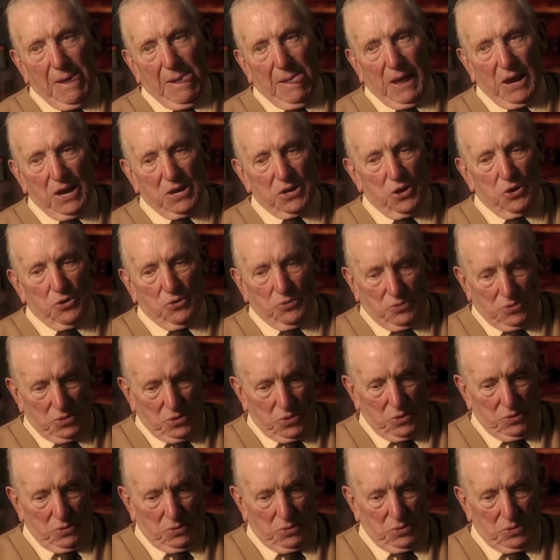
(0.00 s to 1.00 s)
And
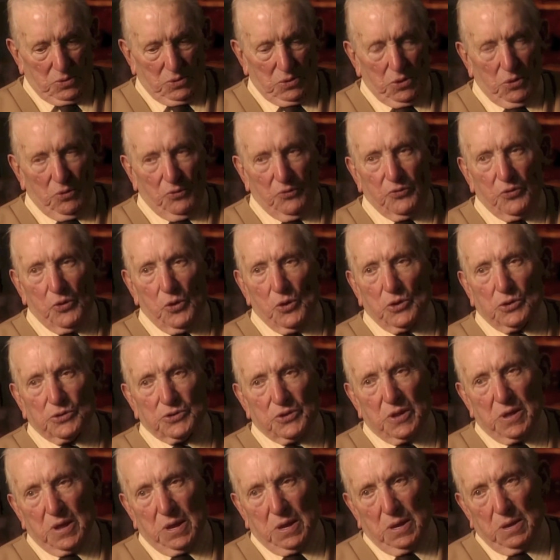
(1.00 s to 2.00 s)
you fall
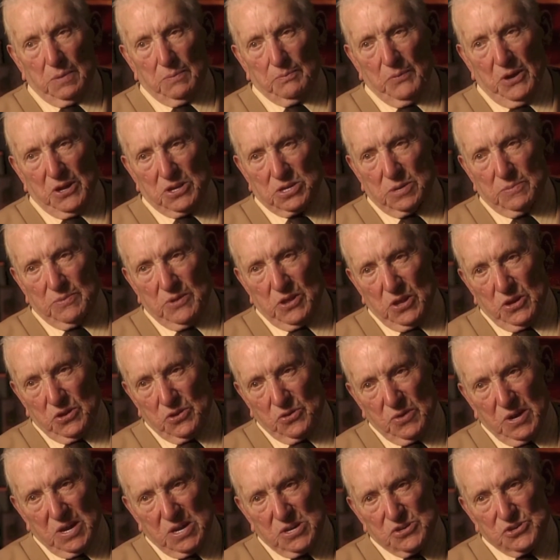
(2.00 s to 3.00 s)
to the bottom of the
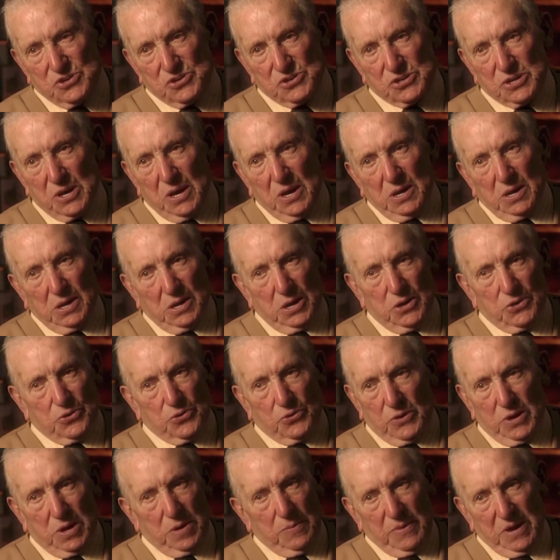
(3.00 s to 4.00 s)
trench, and in
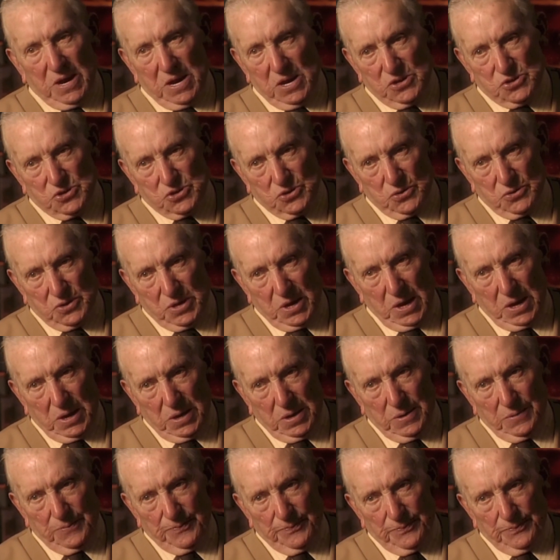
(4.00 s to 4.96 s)
3 minutes you're dead.